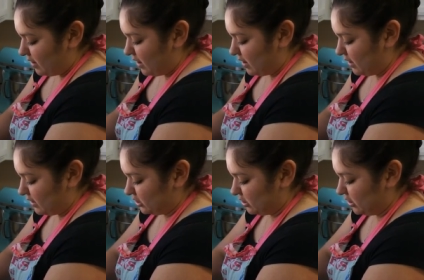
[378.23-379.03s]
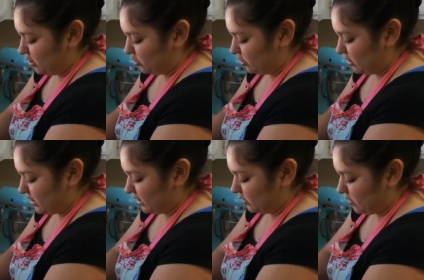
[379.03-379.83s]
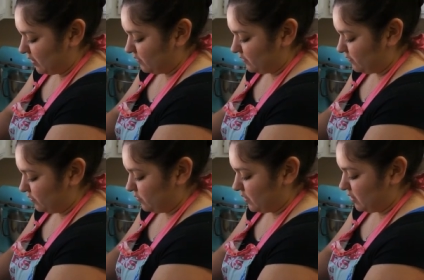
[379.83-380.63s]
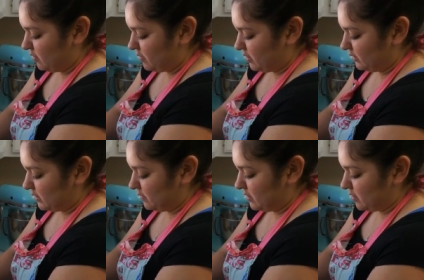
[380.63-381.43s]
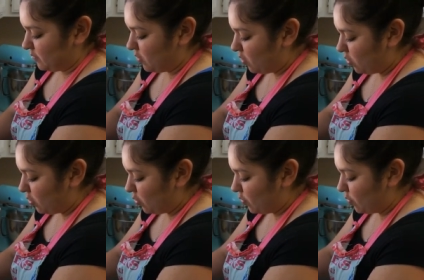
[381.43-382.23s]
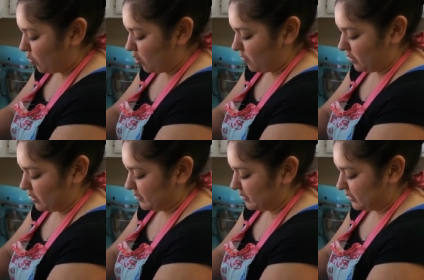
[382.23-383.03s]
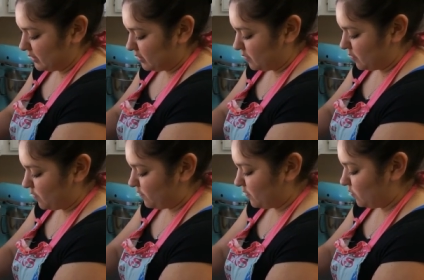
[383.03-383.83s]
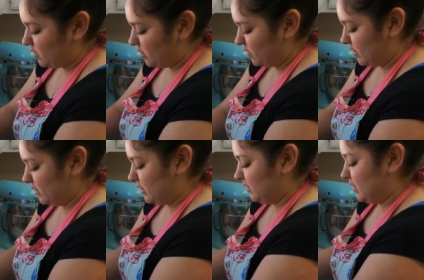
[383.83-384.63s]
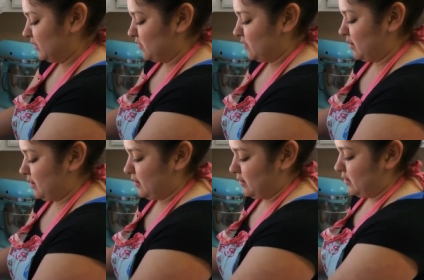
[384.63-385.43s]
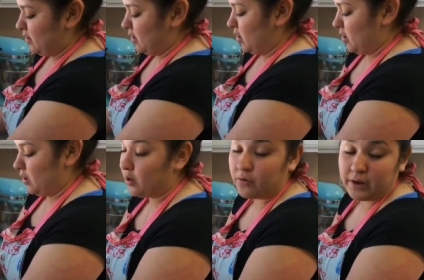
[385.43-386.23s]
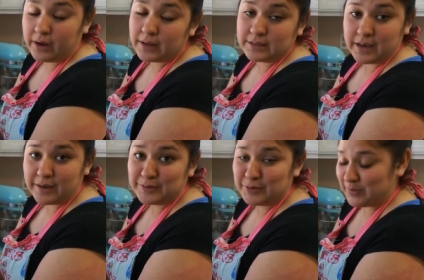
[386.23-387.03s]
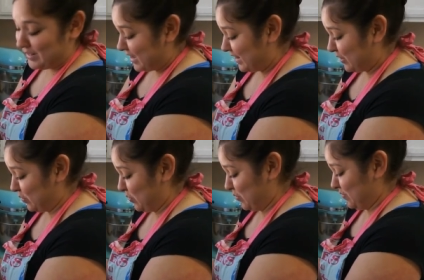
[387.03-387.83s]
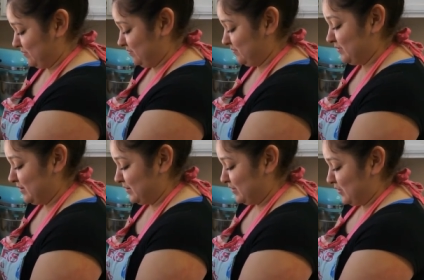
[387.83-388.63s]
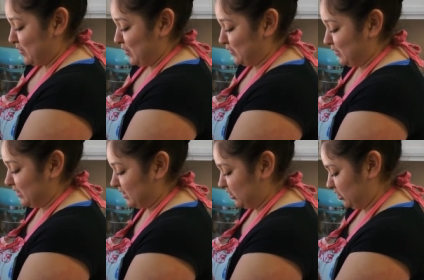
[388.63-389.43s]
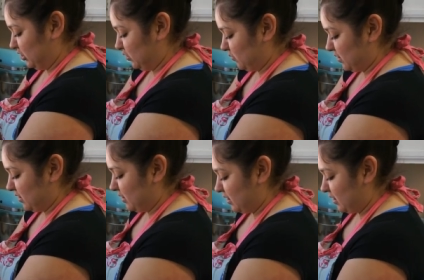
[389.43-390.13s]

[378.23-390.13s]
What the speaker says: I actually usually like to have their food ready by the time they come home, or my husband's gonna come home from work or anything like that, so during that time to let it cool. So let's just do it.